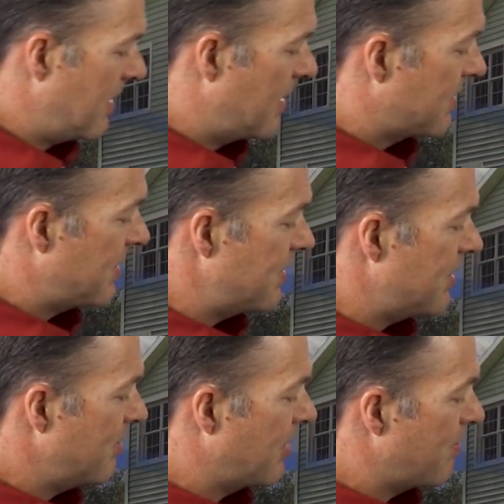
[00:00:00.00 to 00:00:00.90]
the
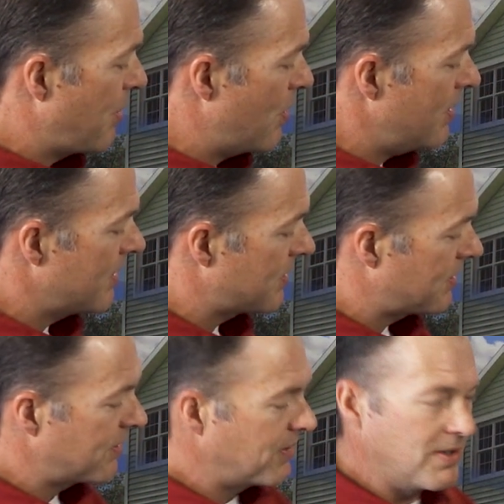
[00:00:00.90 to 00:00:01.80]
system
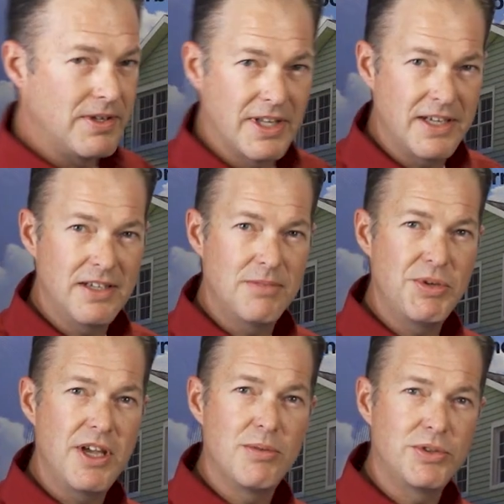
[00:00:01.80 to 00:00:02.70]
components, they need to
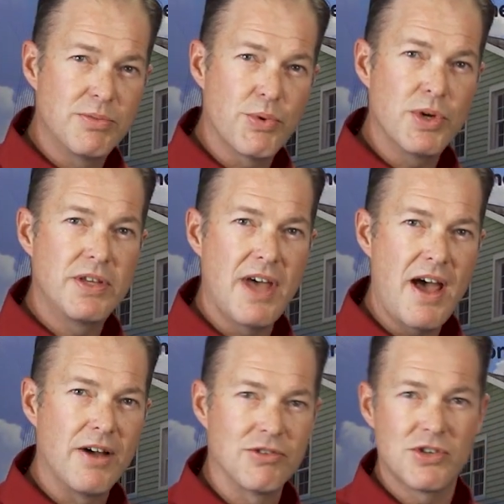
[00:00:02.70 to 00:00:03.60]
be able to breathe
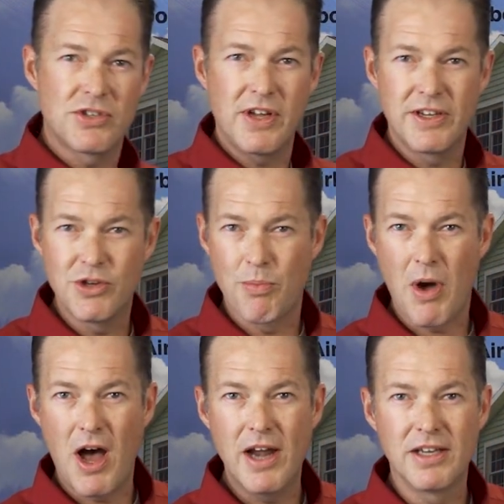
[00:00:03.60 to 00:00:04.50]
out just like your
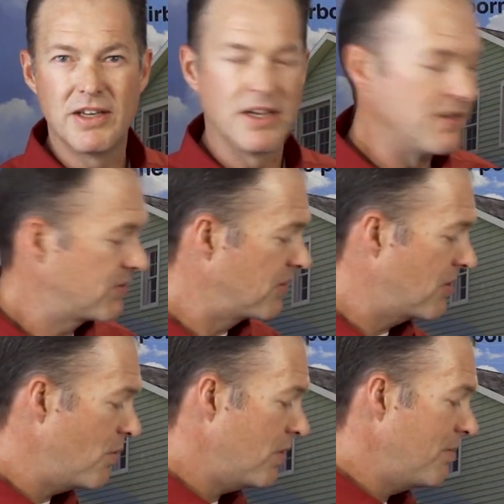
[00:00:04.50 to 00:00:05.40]
body does. You
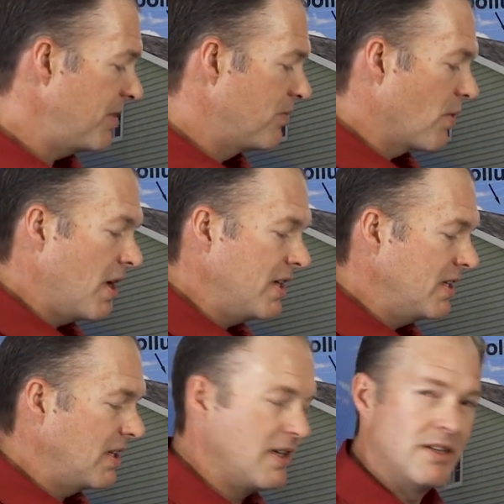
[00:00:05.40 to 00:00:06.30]
don't want to be
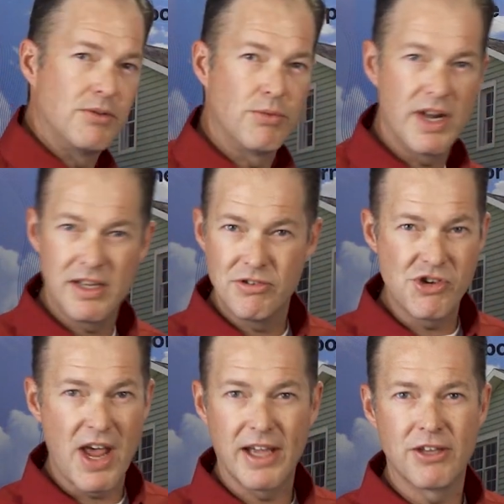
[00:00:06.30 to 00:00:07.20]
running in a rain
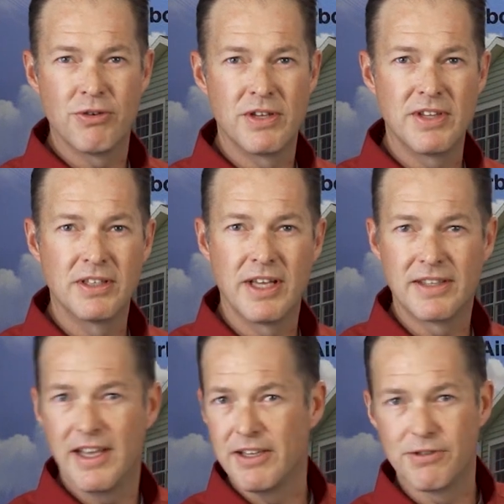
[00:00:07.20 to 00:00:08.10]
jacket or anything like
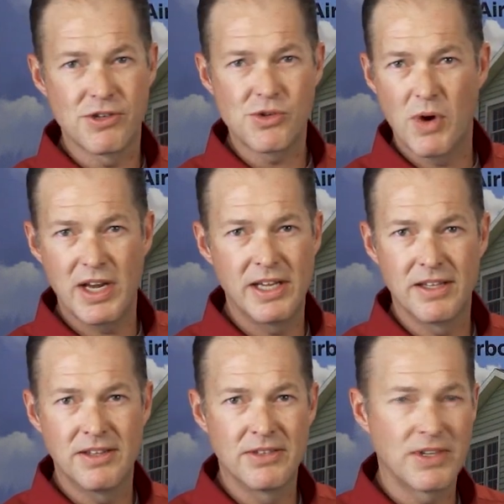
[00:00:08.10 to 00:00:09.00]
that. You're sweating
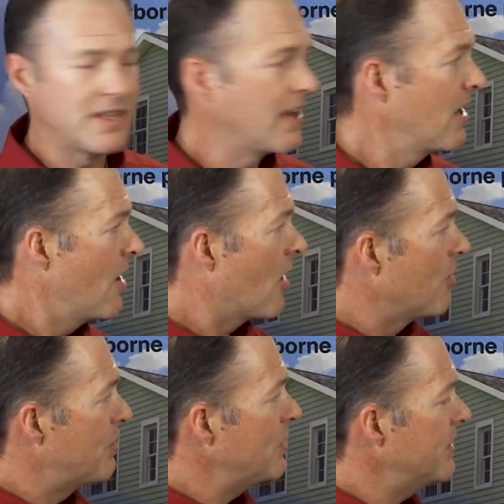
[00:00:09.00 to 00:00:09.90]
and things like that. Our
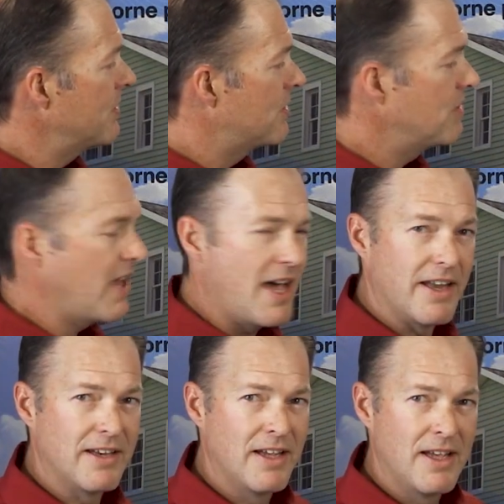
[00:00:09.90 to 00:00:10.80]
buildings do
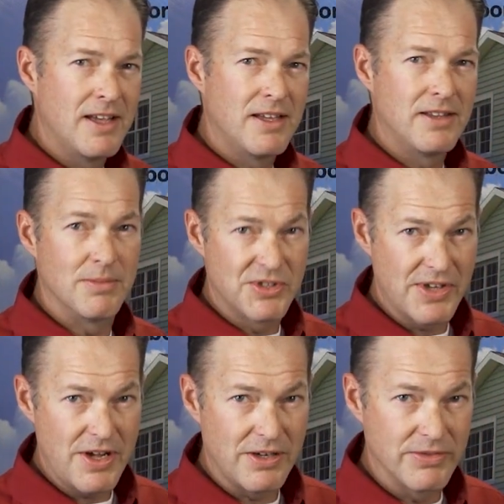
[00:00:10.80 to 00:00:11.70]
that
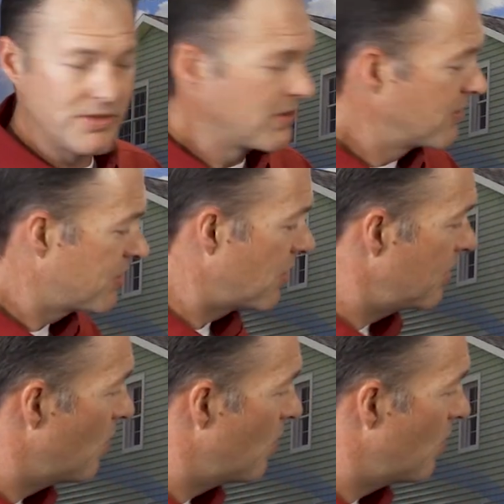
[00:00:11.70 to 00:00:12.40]
themselves. So you